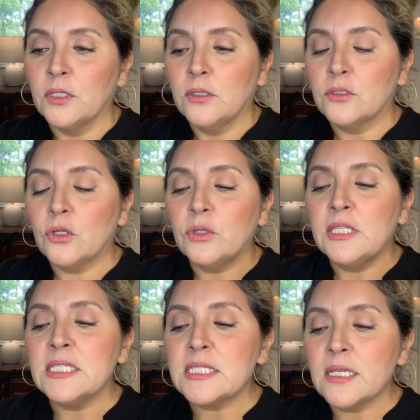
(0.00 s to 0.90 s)
So
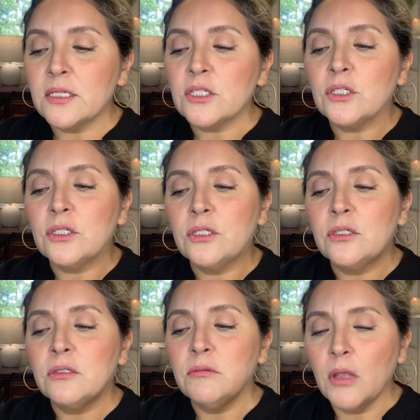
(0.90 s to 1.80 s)
this does
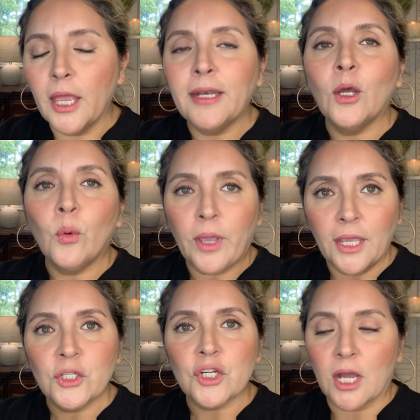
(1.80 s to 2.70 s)
an
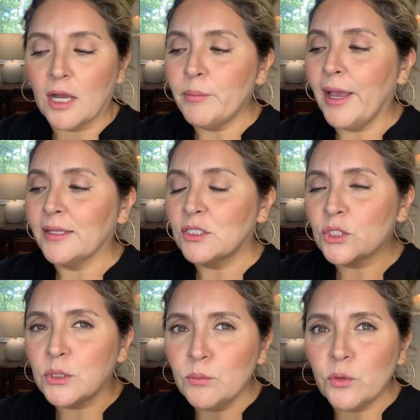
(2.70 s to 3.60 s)
okay job at
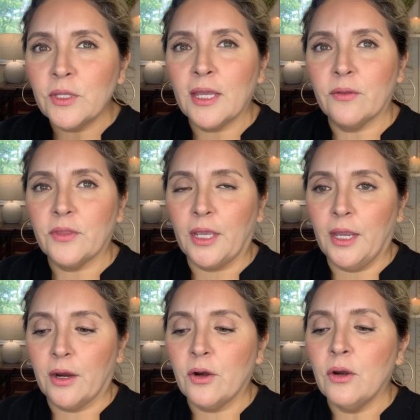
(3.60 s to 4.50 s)
smoothing out the
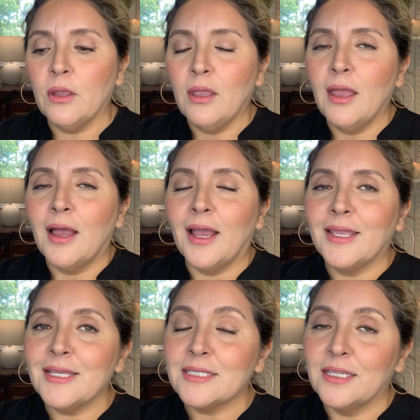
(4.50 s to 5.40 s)
hair. I
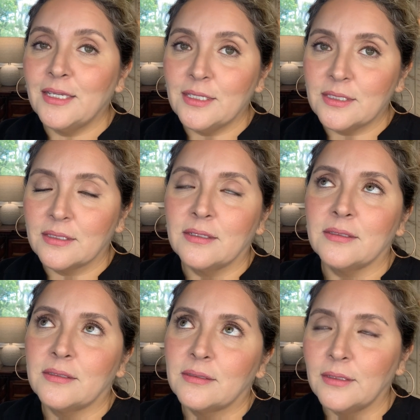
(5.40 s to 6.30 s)
guess his,
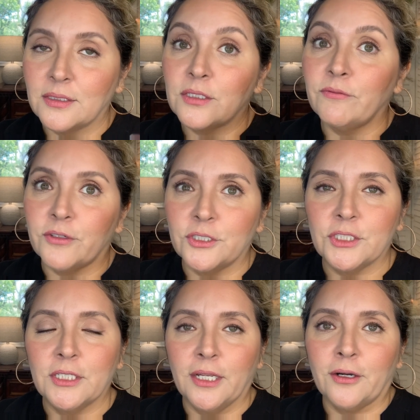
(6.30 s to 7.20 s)
because it's
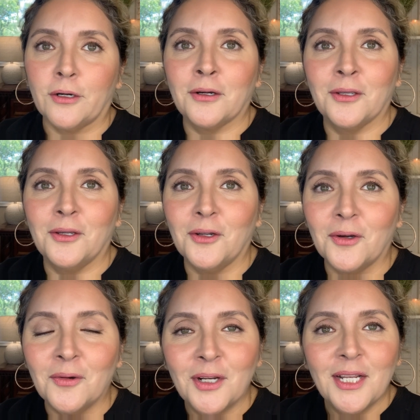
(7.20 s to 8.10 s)
virgin hair,
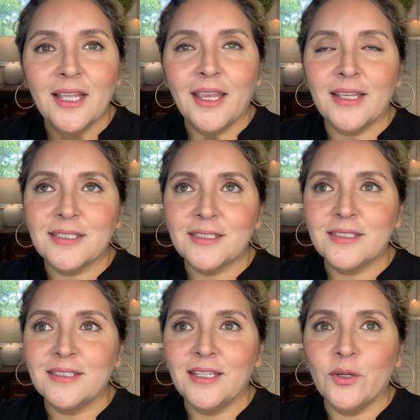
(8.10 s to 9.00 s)
it
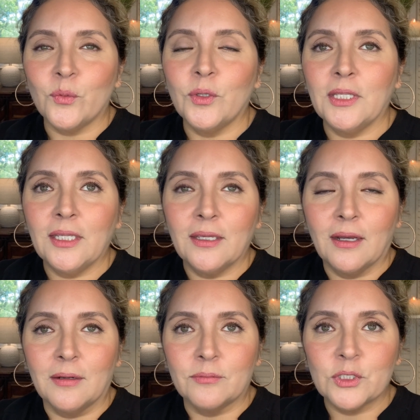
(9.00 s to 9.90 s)
really
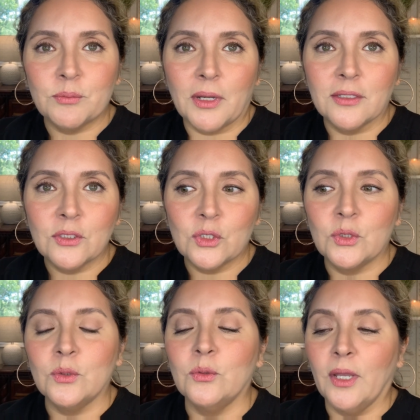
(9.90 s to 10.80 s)
responds
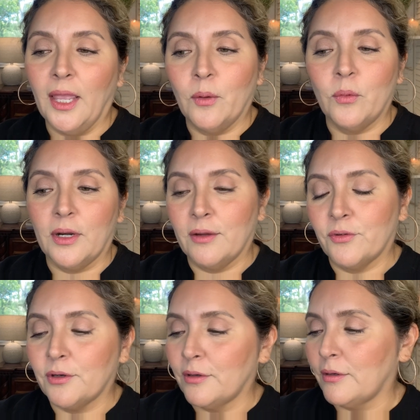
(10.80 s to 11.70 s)
to
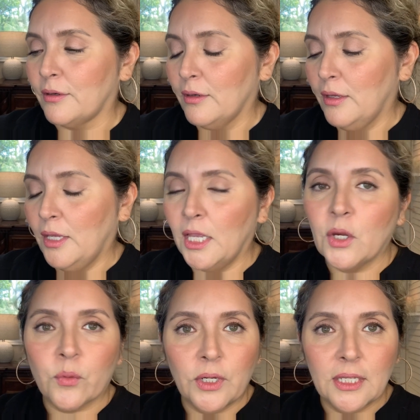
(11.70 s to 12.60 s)
whatever
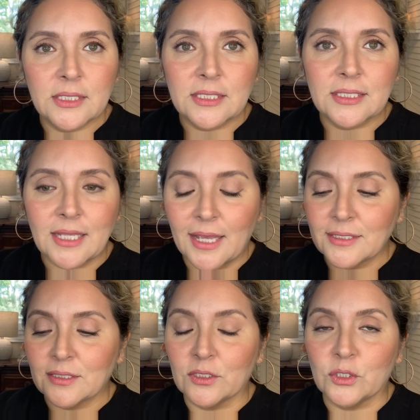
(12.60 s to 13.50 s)
ingredients this
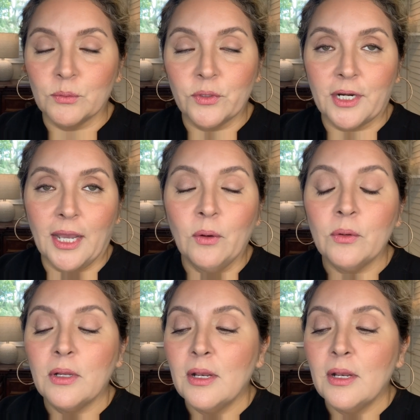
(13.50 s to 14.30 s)
has to smooth it out.